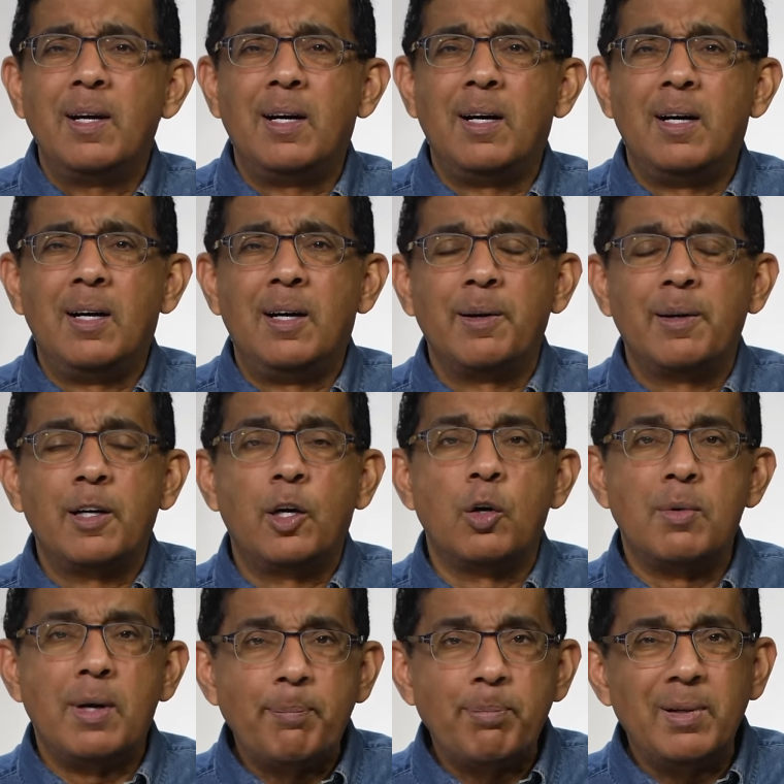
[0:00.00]

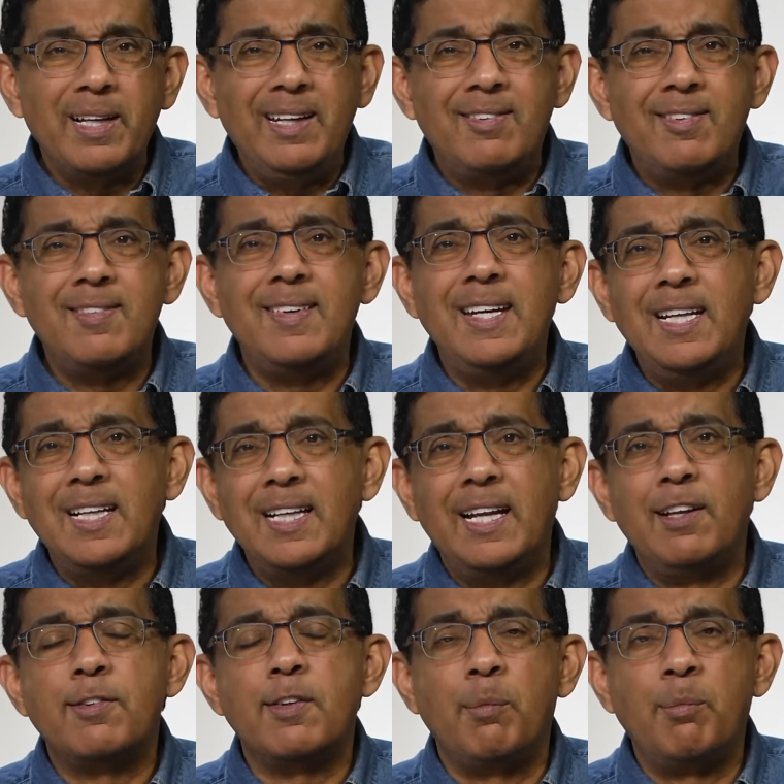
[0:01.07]
corruptly
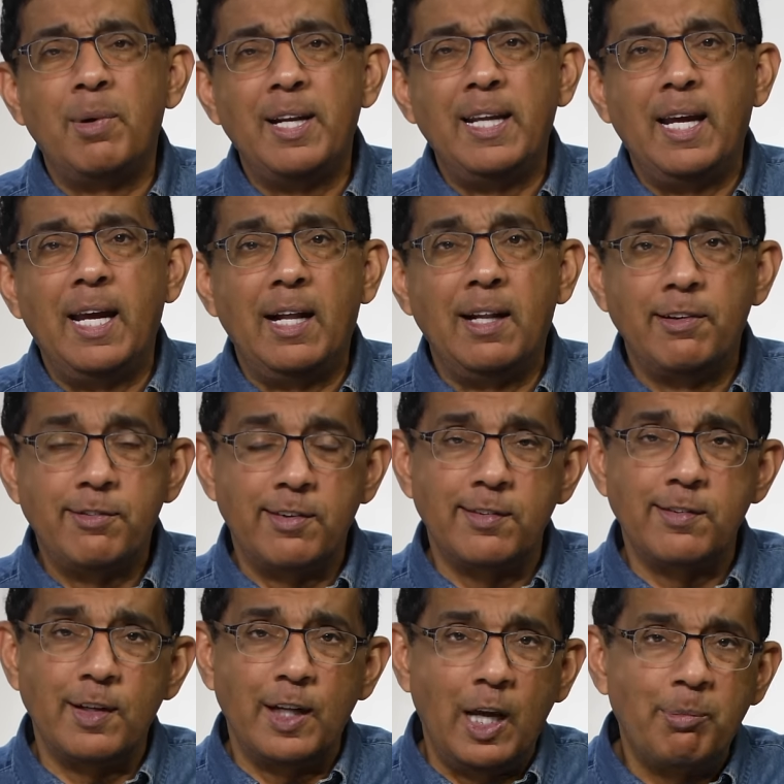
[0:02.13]
stealing somebody
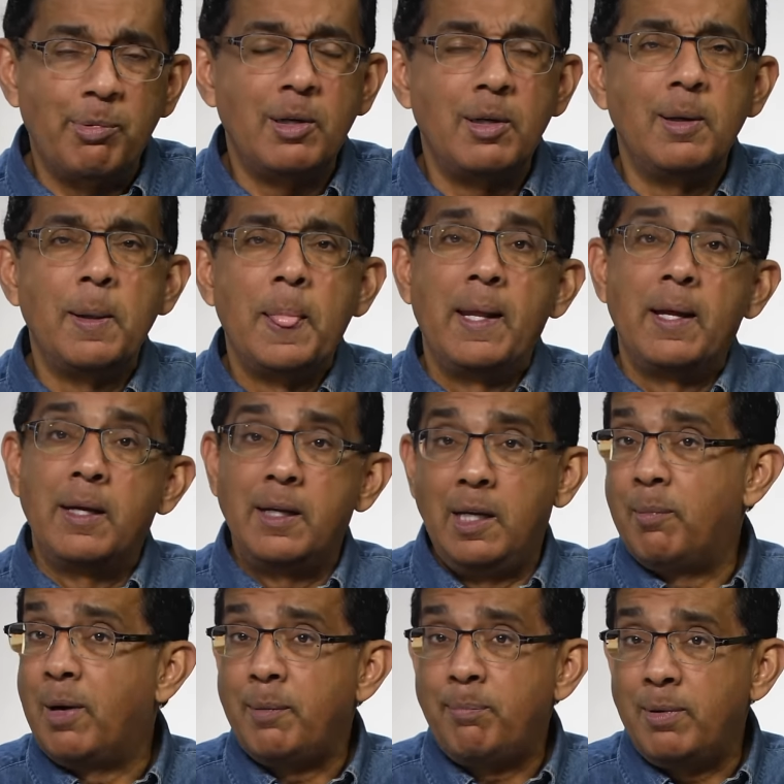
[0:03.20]
else's labor.
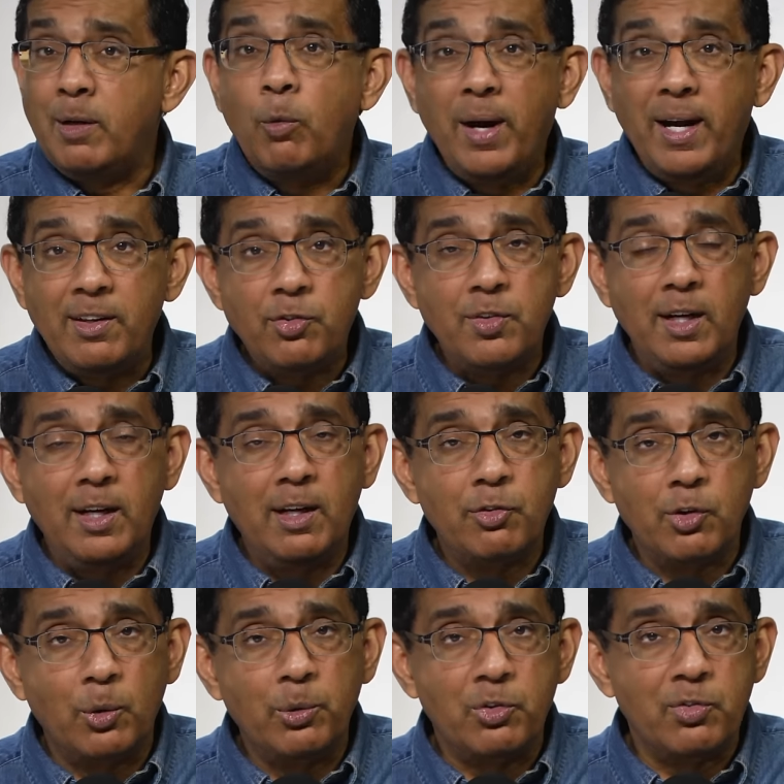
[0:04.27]
He might be wasting
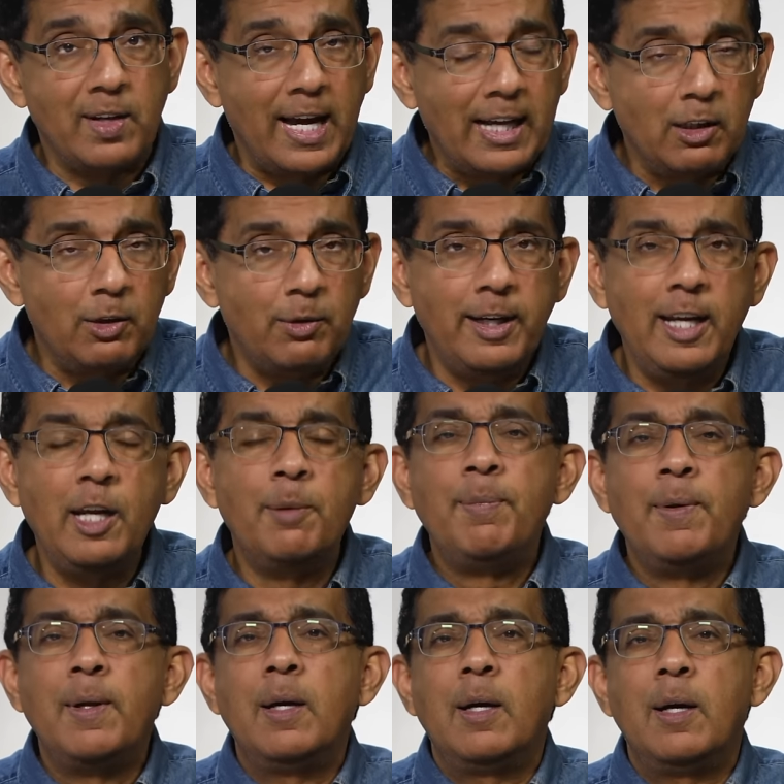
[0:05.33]
his own salary,
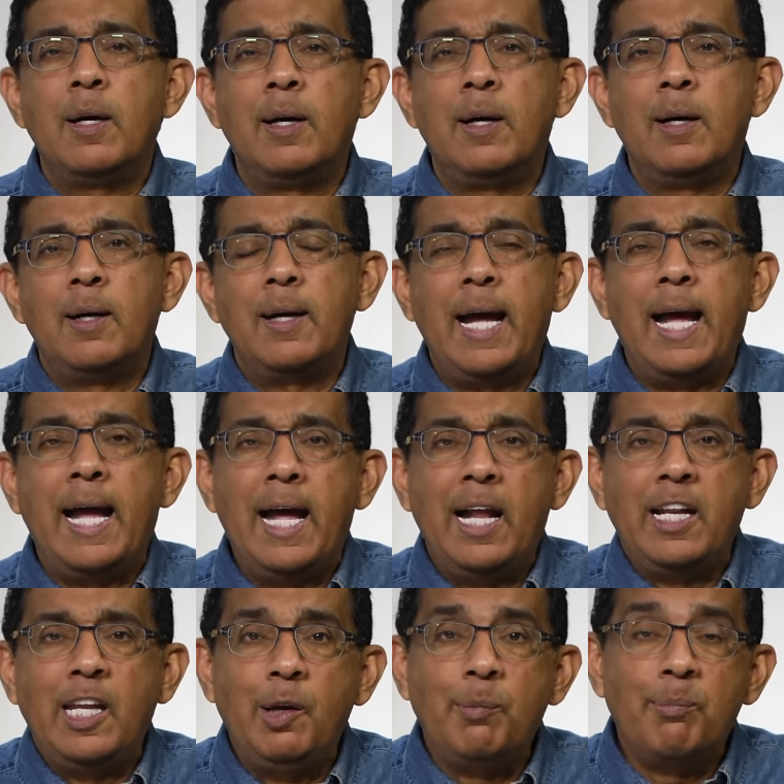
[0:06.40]

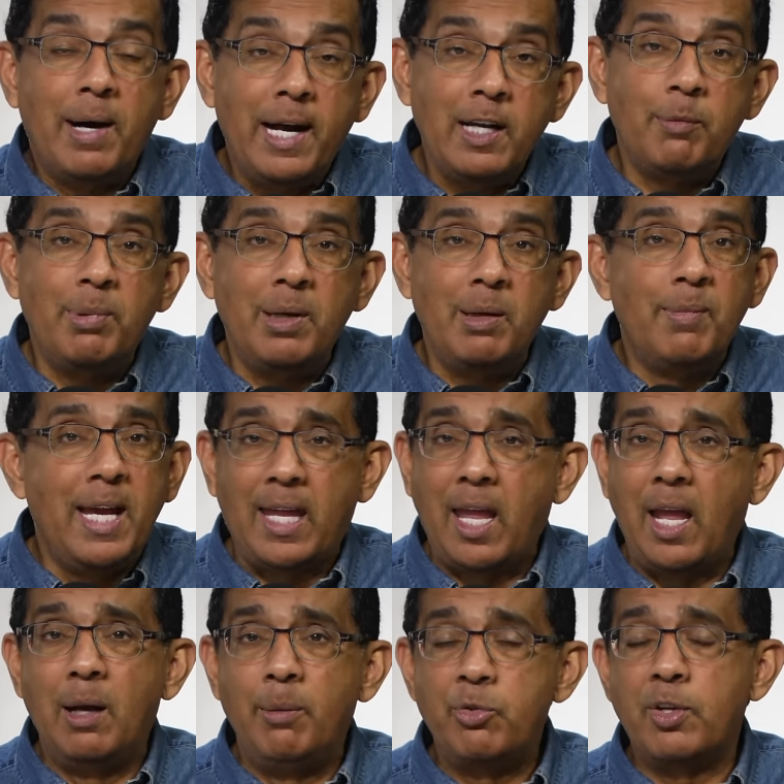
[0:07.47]
and he might be
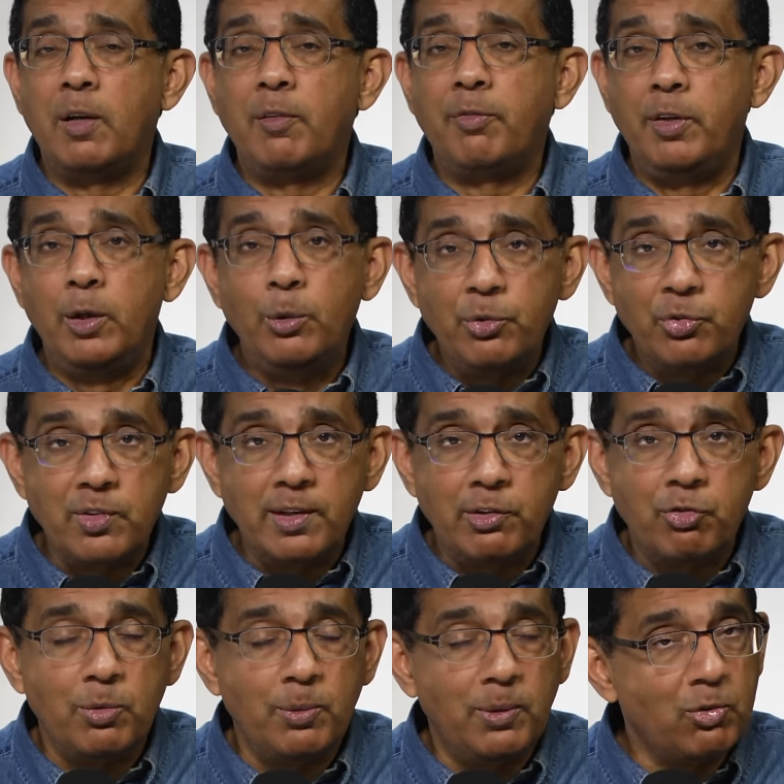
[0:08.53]
making himself
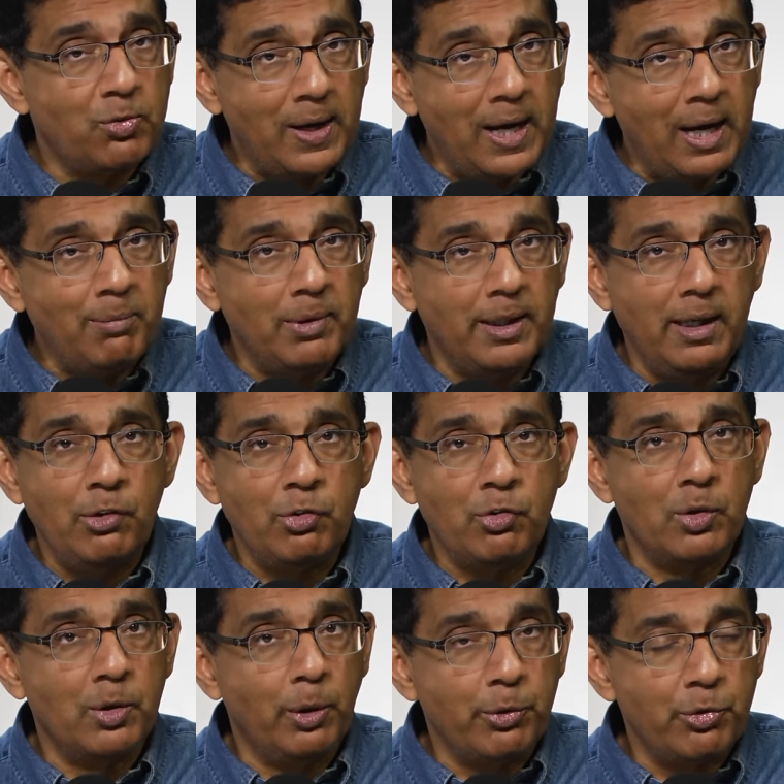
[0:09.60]
useless to his family,
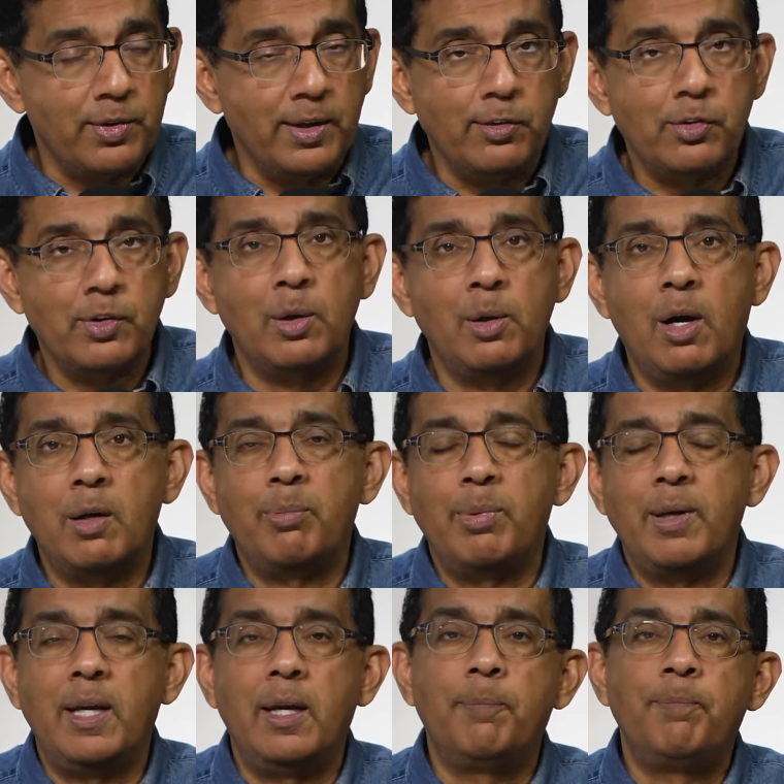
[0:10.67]
so those things cannot
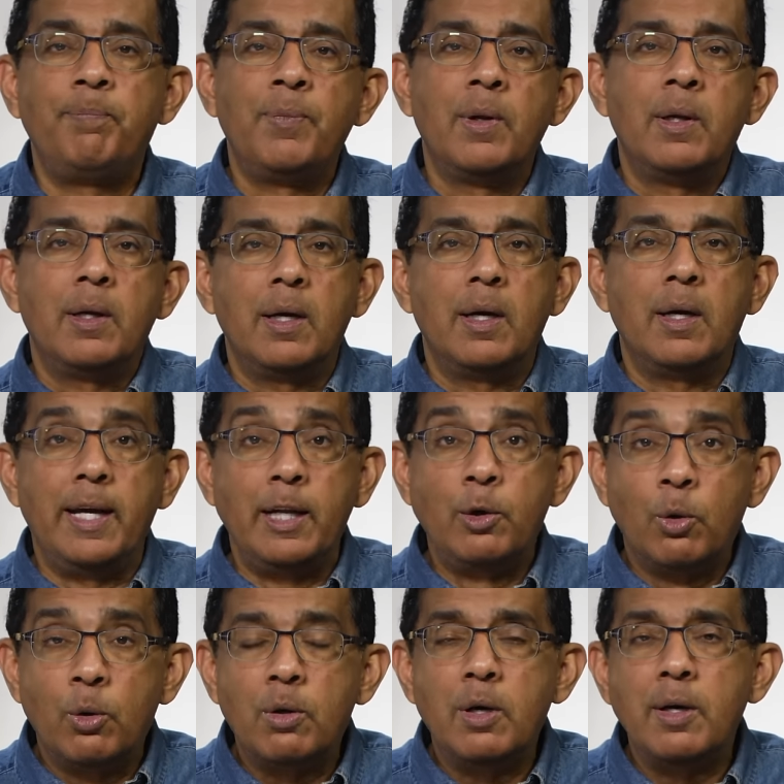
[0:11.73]
be
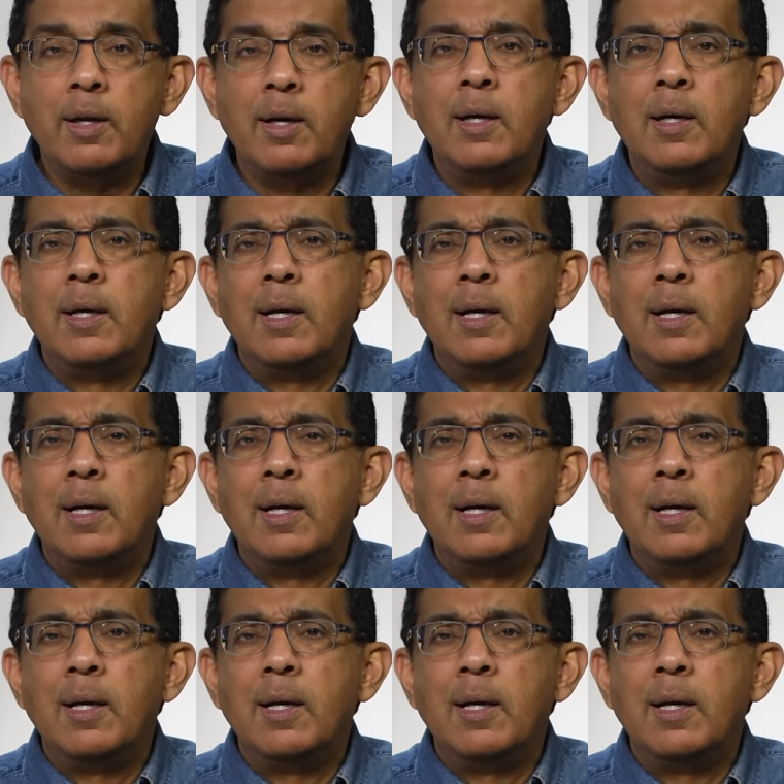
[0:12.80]
ignored.